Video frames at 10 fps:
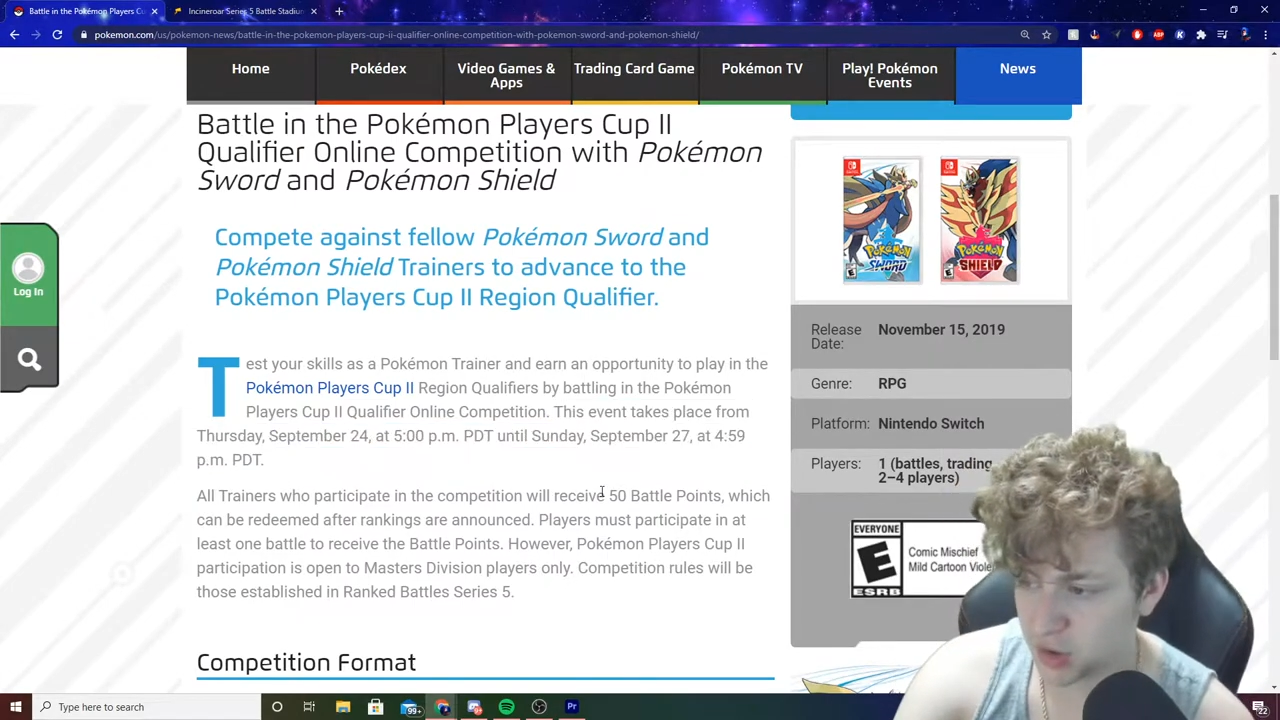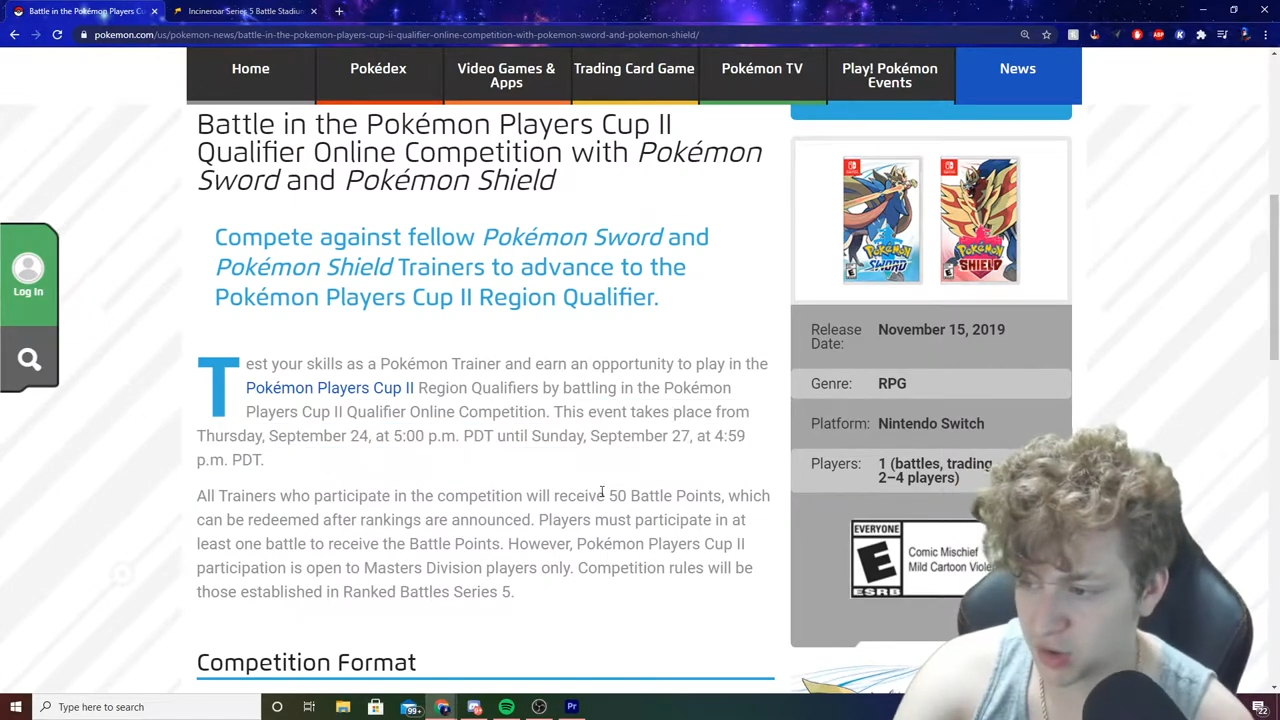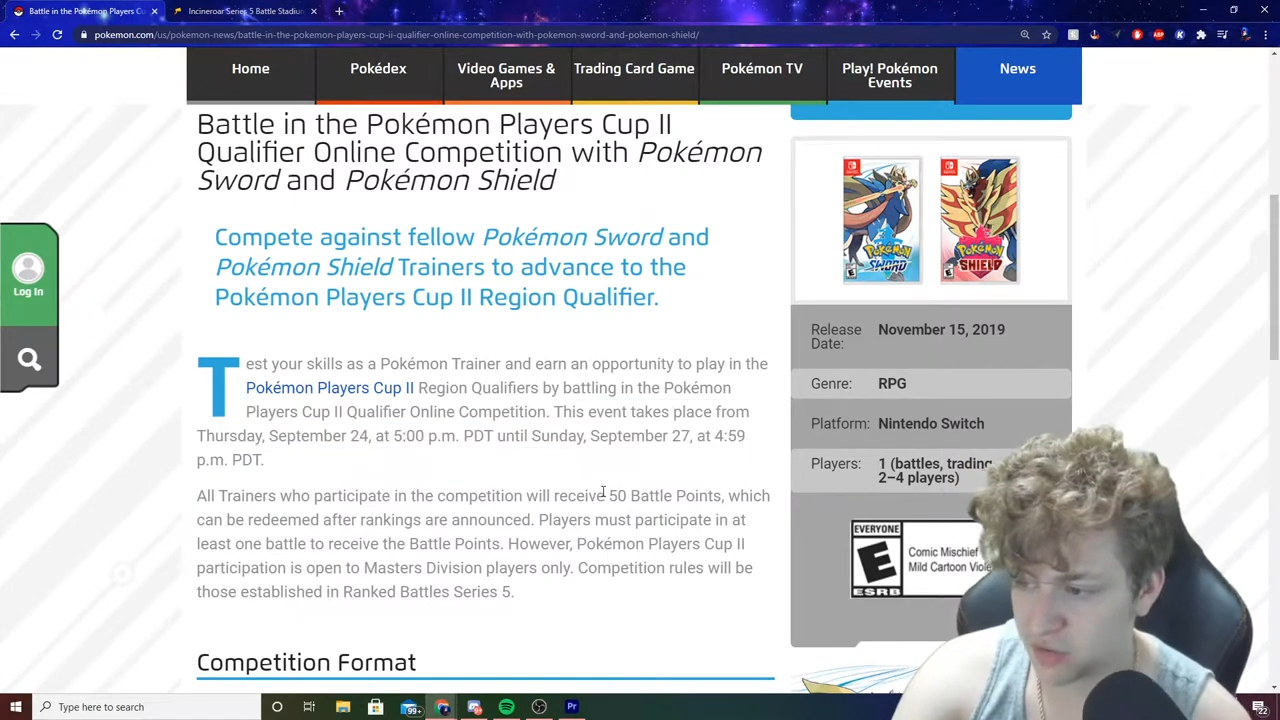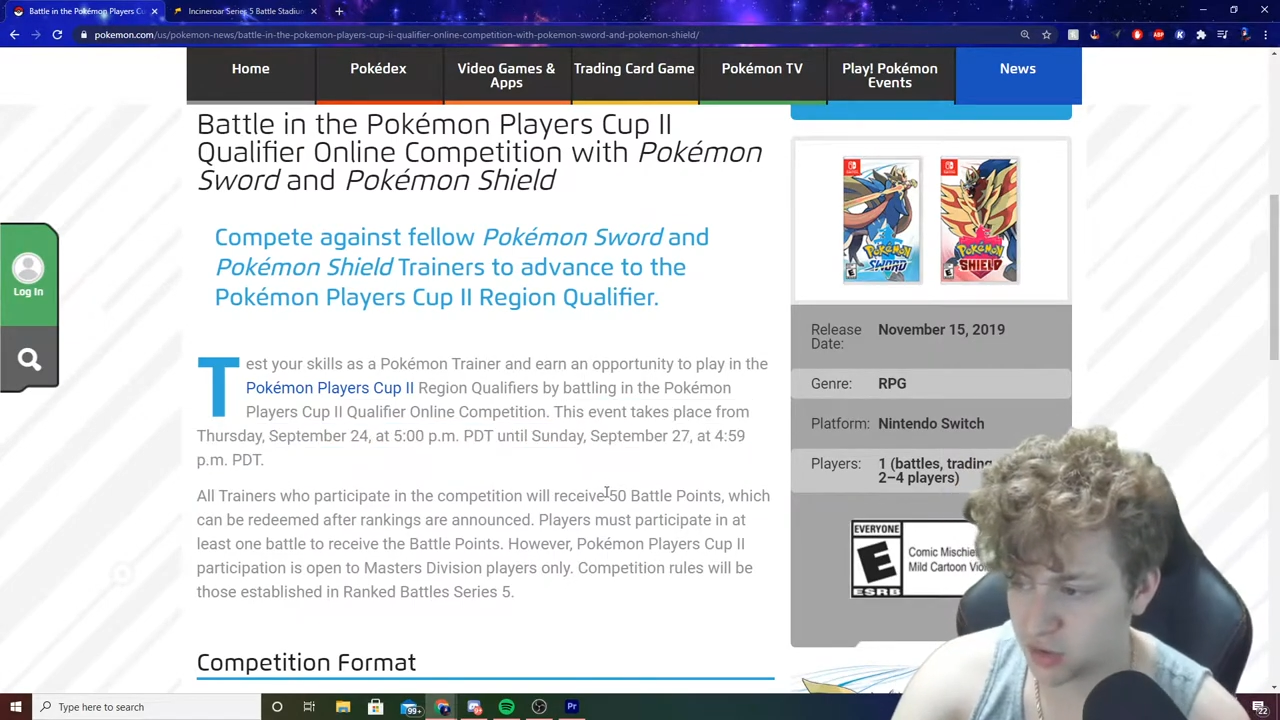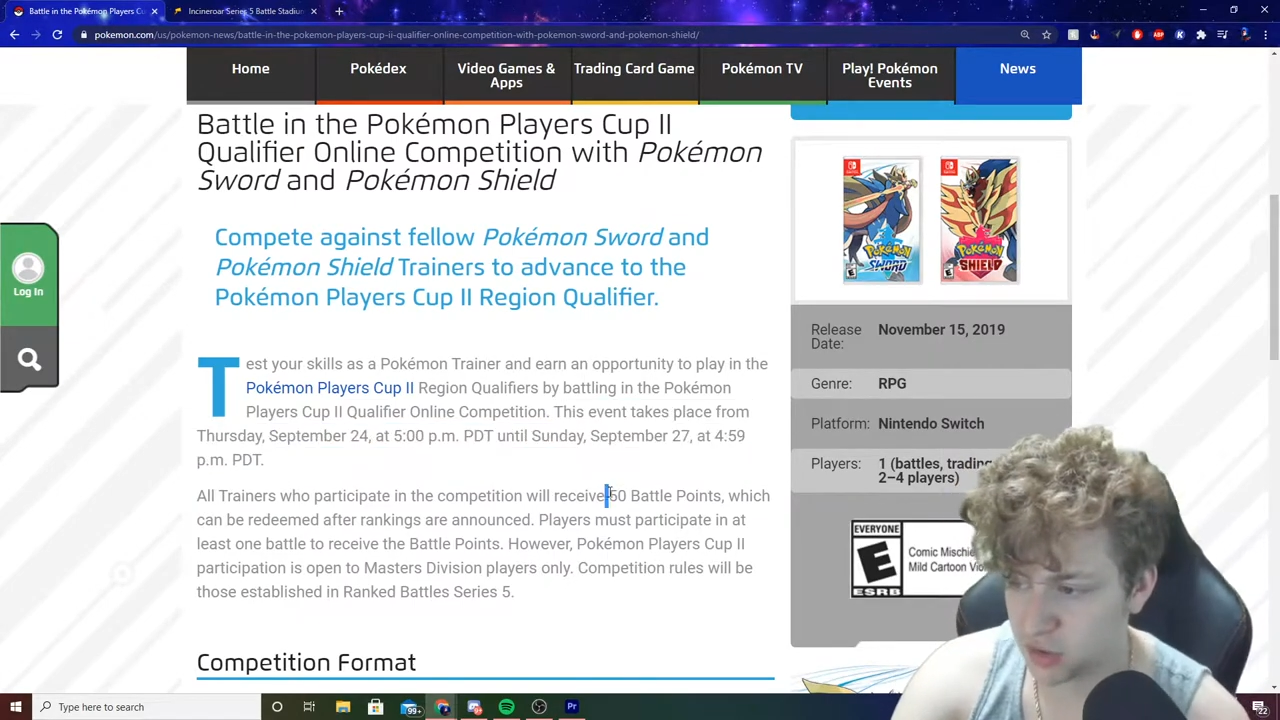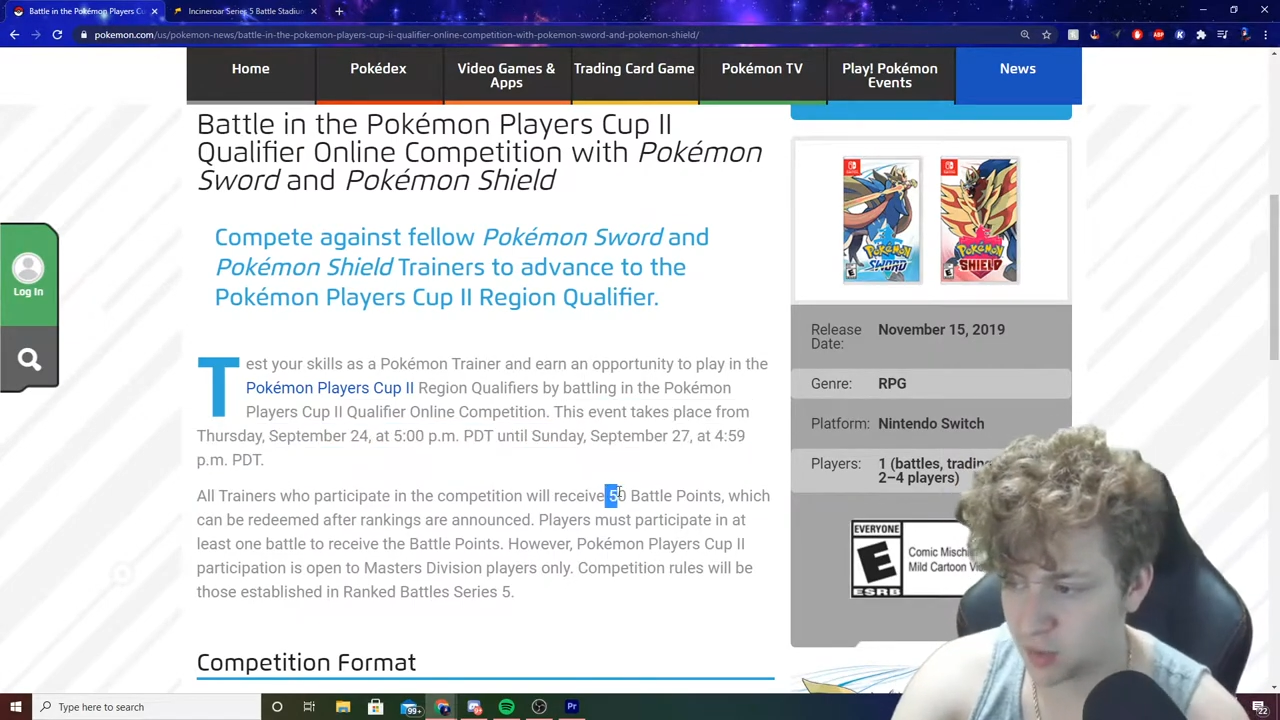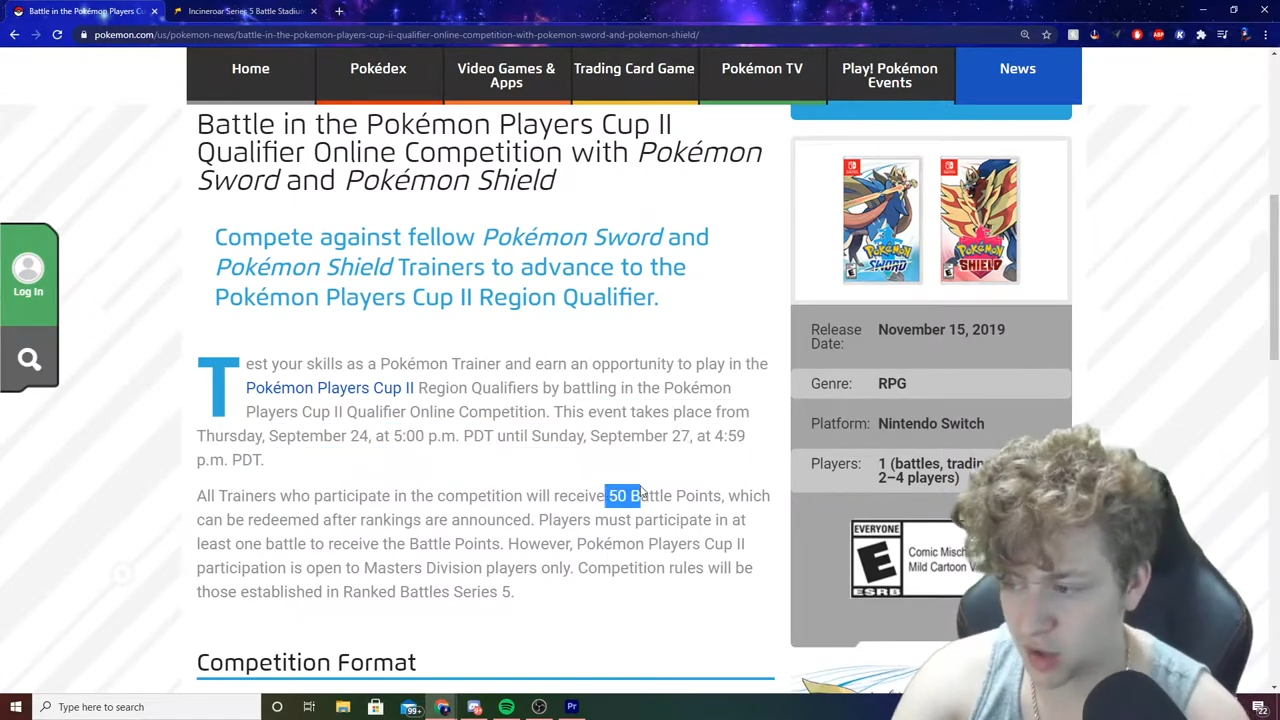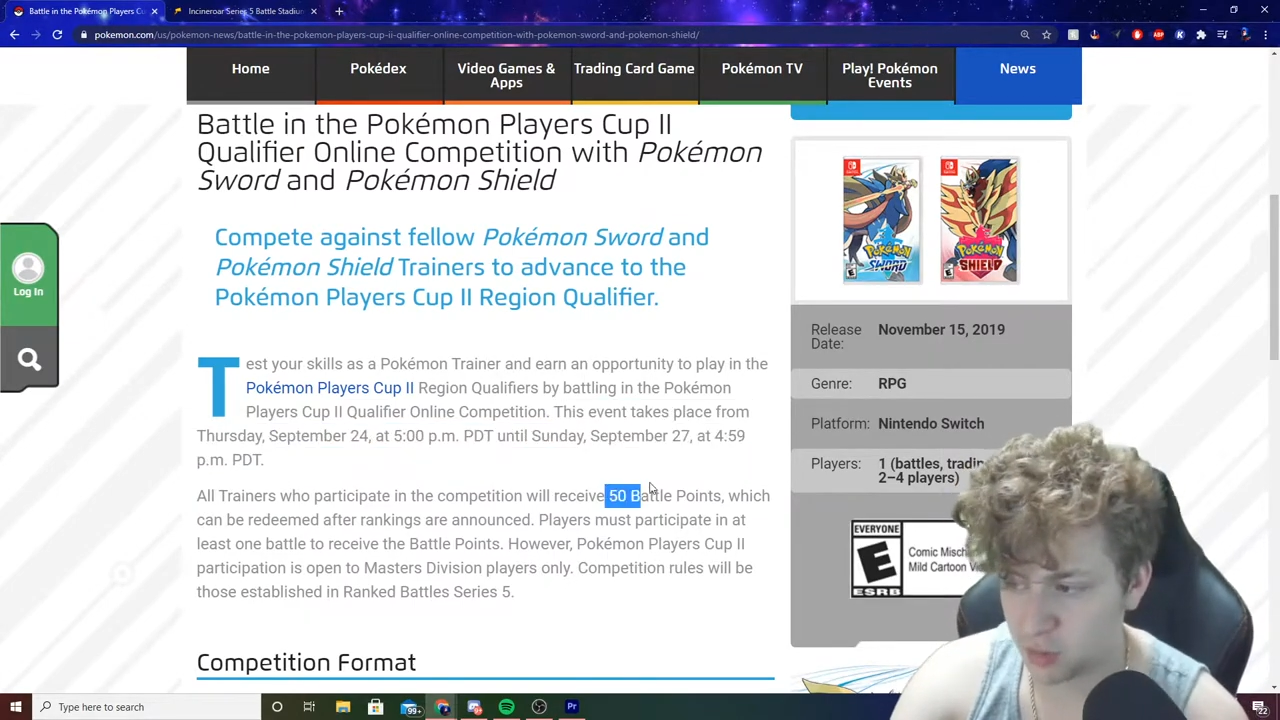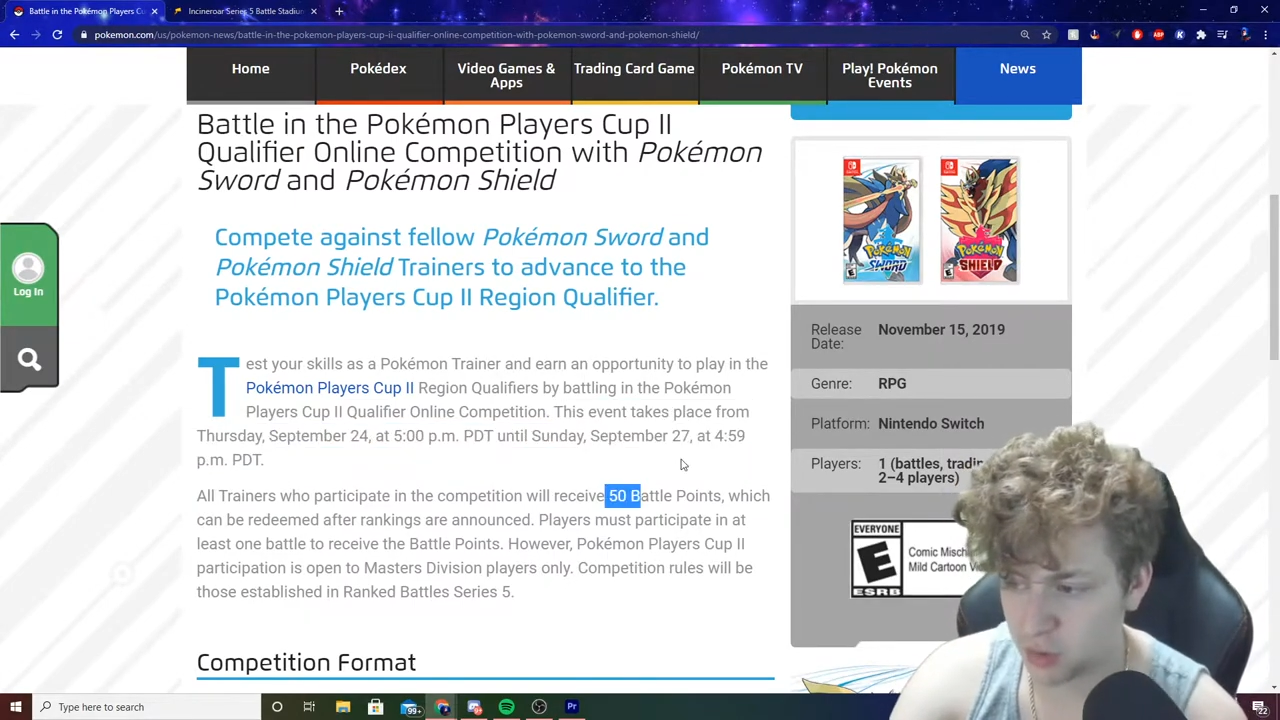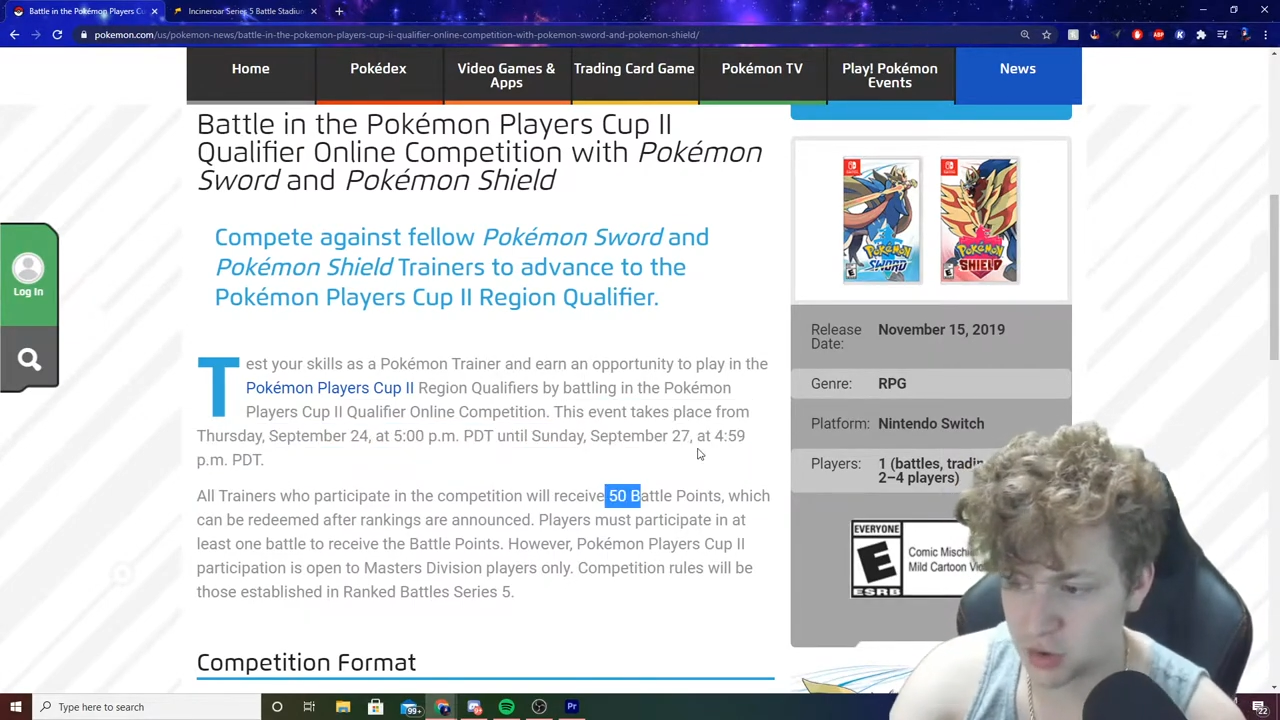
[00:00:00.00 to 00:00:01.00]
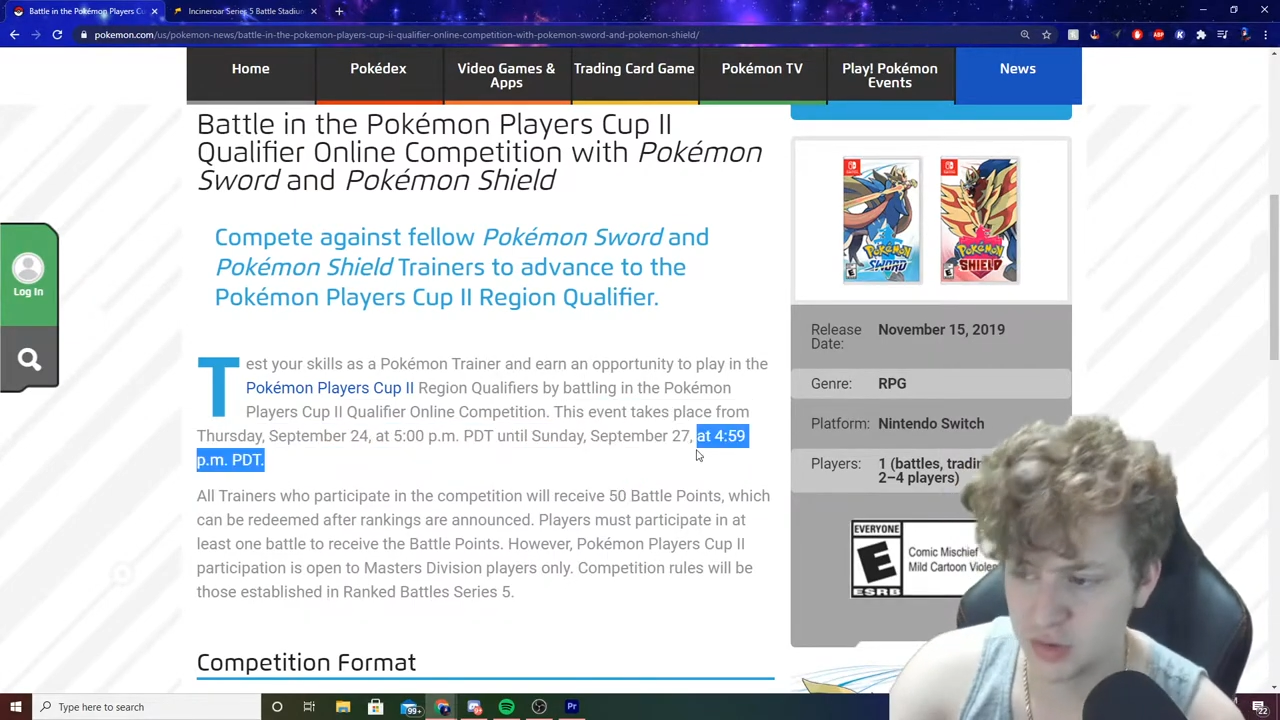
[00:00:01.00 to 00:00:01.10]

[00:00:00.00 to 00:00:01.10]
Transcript: gets 50 battle points,